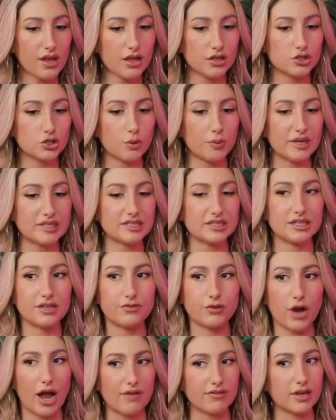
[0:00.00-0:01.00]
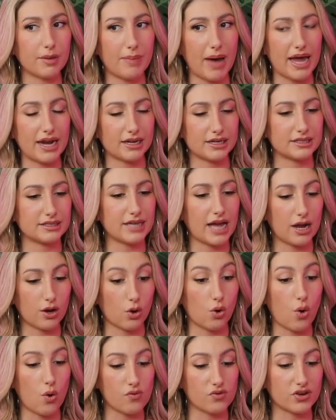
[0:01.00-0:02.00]
So basically, if you're having a panic attack
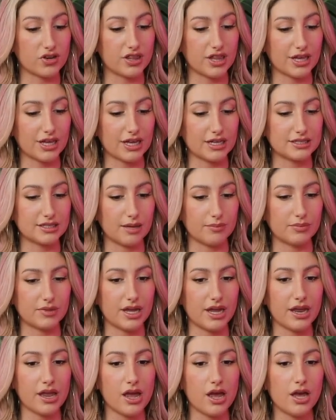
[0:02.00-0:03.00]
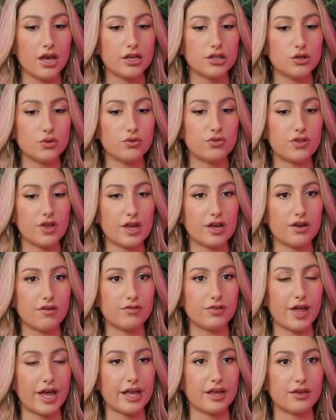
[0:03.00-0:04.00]
or overthinking something, you think
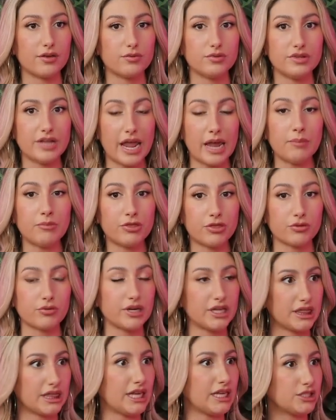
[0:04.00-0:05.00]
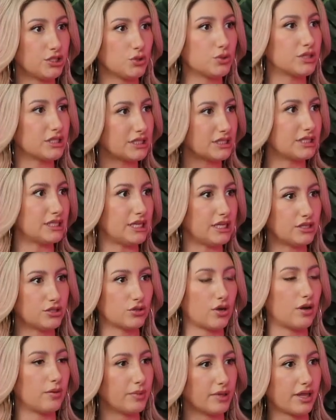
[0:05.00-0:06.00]
of like, name 3 things you could see.
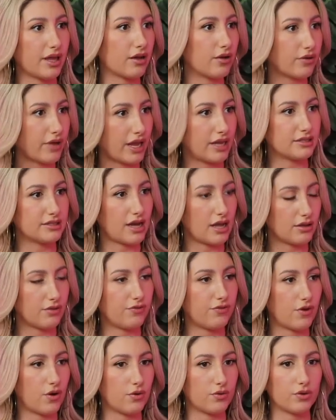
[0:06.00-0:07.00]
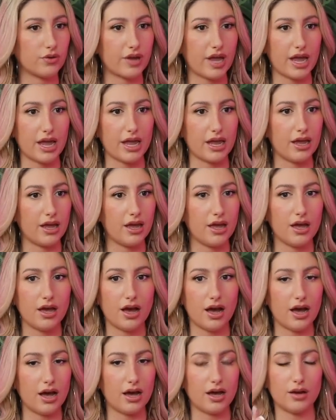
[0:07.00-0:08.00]
So I'd be like, okay, telephone, okay,
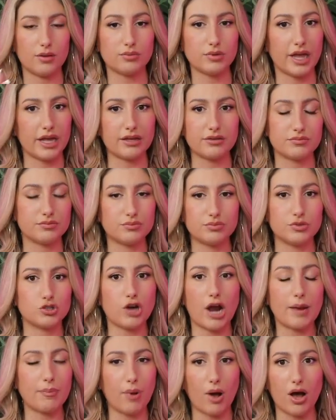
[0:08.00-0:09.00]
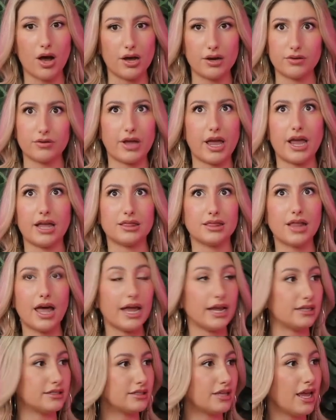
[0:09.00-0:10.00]
like tripod, okay,
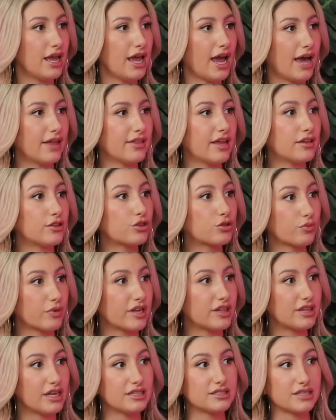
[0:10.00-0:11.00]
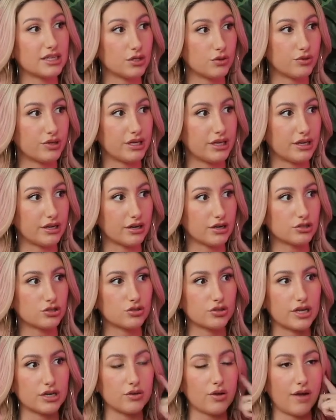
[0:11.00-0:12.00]
light, and then 3 things that you hear.
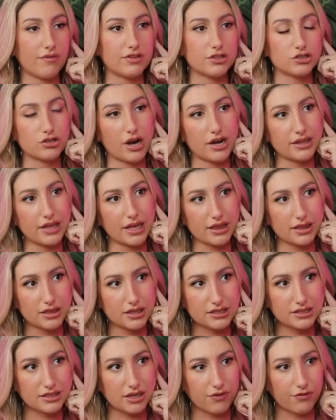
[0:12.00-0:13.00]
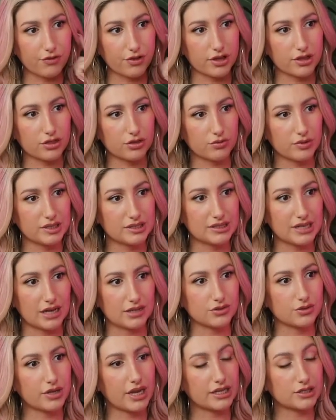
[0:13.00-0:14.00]
So then you have to try and like listen for like 3
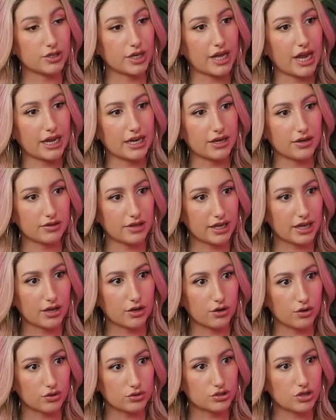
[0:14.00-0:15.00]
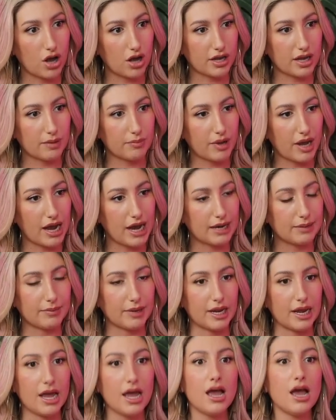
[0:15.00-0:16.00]
sounds. Okay, so like I hear like a girl talking behind
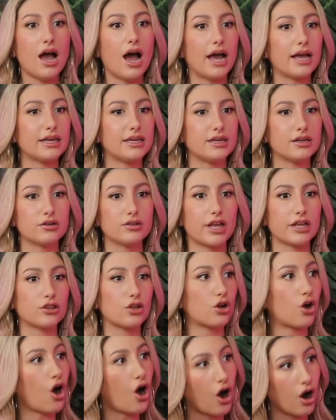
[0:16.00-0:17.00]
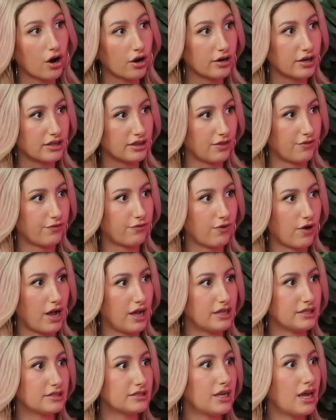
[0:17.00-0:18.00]
me. I hear like the car in the
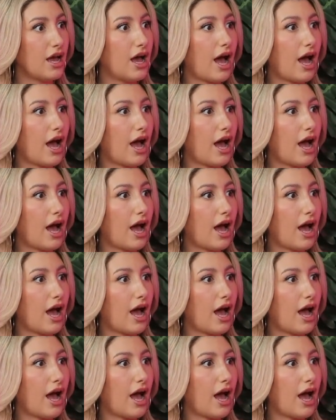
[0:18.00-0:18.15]
front.